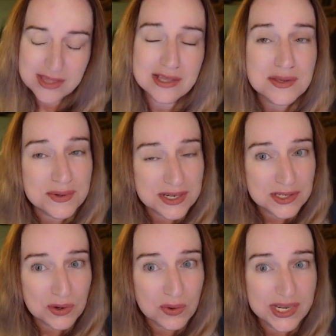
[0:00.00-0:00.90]
This one
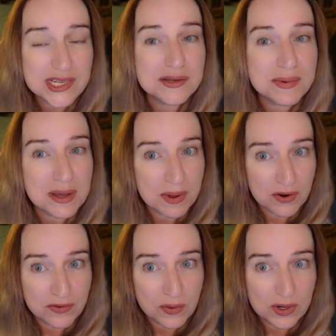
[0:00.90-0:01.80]
is going to be about
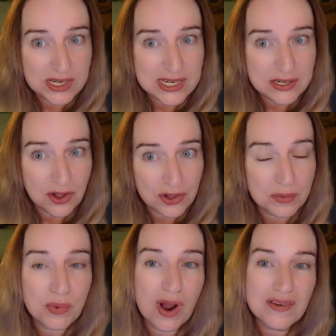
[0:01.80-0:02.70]
a fourteen
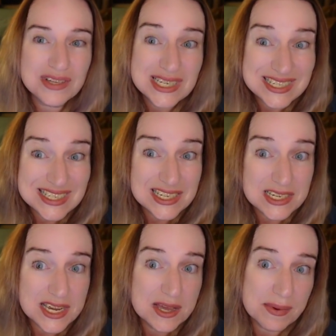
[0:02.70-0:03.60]
dollar profit. It did
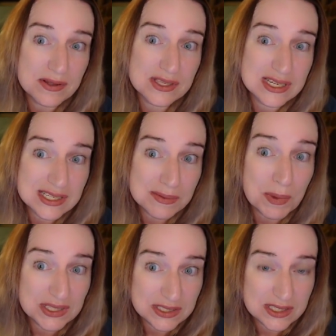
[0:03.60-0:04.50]
take about six
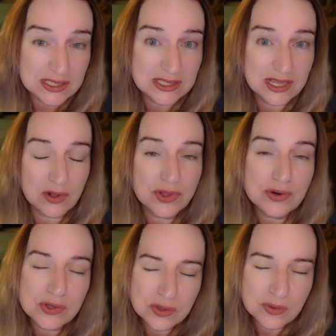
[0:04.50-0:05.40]
months to sell
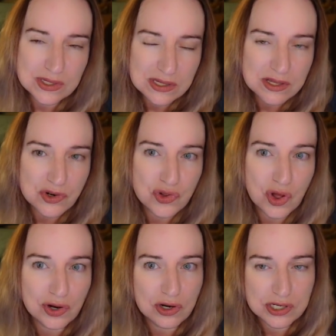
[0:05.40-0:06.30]
though, so it was a little
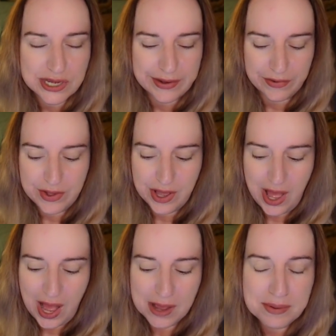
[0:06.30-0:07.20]
longer tail.
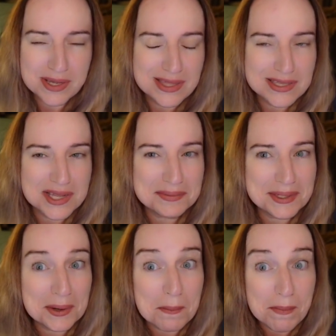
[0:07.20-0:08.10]
I picked this
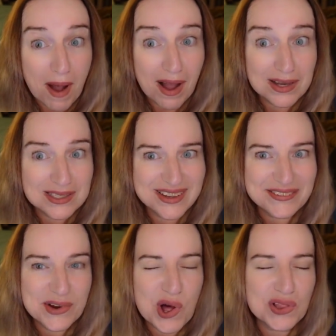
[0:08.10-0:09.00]
up in a box
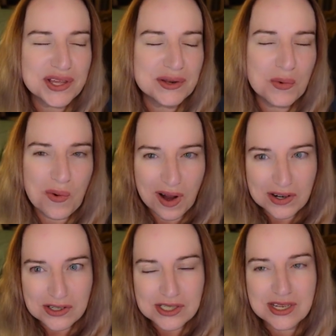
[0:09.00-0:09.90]
of Culligan
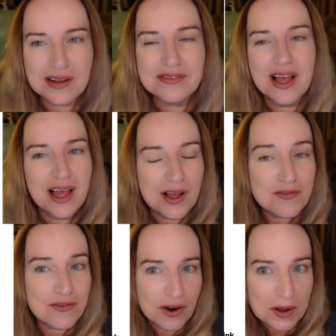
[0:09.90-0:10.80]
water stuff
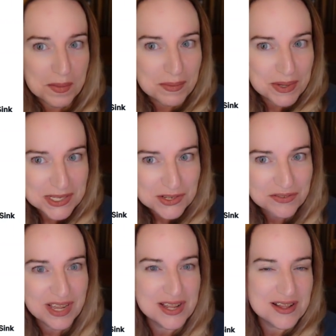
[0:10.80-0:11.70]
from
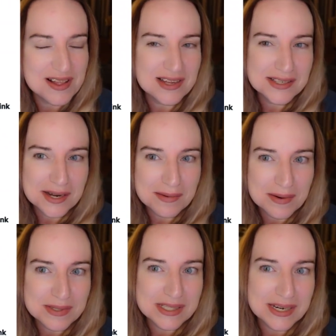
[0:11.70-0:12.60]
Pennsylvania last time
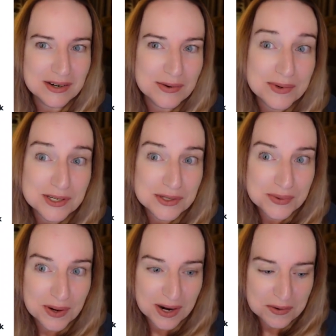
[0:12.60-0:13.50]
I was there, which
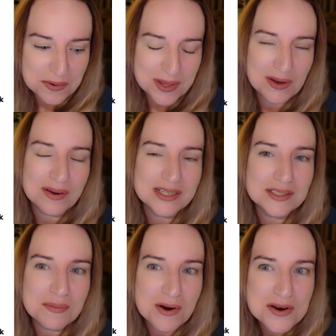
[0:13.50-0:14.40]
is where I will be going
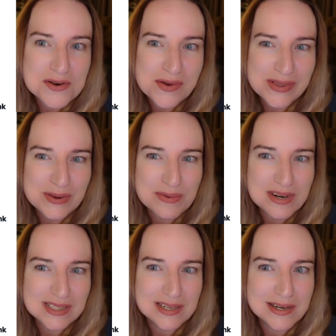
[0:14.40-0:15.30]
tomorrow.
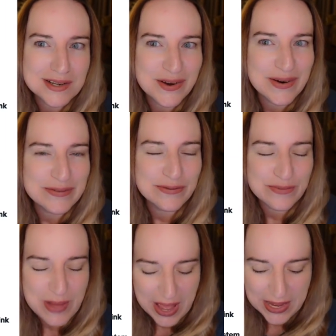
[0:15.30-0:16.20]
Super excited to go
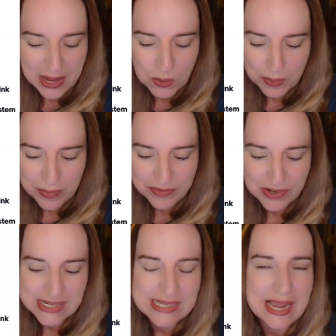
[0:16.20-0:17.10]
hang out with my
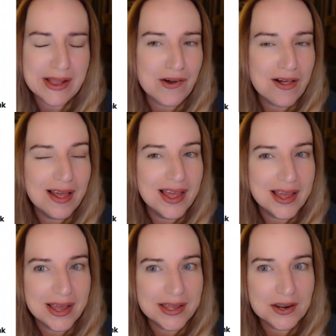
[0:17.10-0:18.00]
friend Dale,
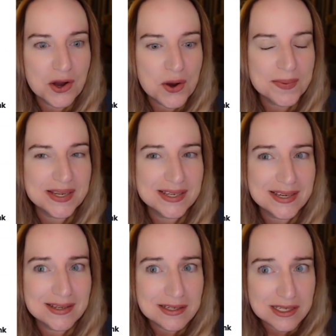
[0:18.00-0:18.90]
and hoping to
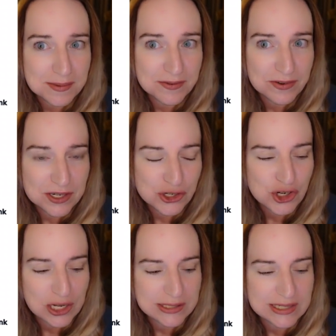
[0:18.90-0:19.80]
get to see my friends
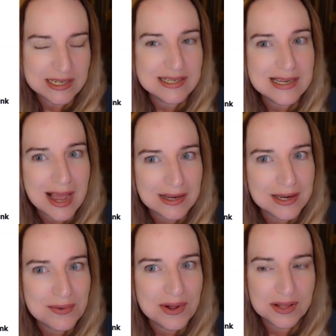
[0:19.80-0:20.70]
Jocelyn and
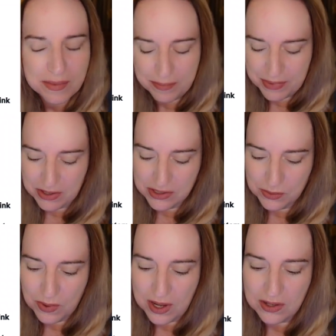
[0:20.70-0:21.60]
Dacne while I'm up there as
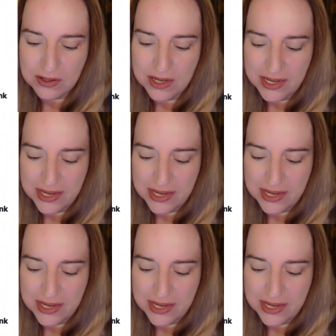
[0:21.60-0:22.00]
well,